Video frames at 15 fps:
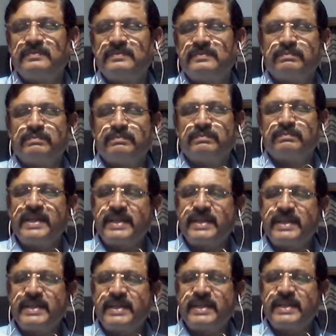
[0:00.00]
but it
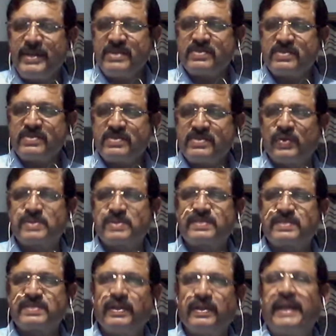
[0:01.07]
came into force
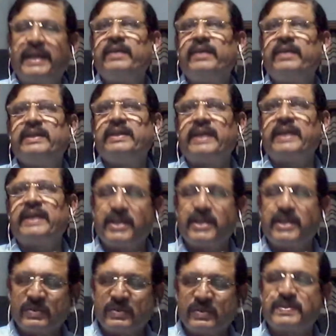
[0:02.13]
fully in the year
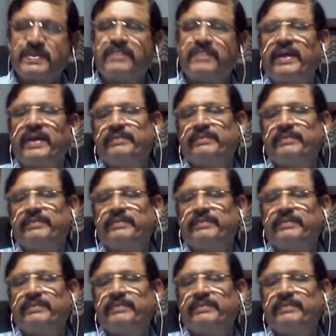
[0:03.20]
2005.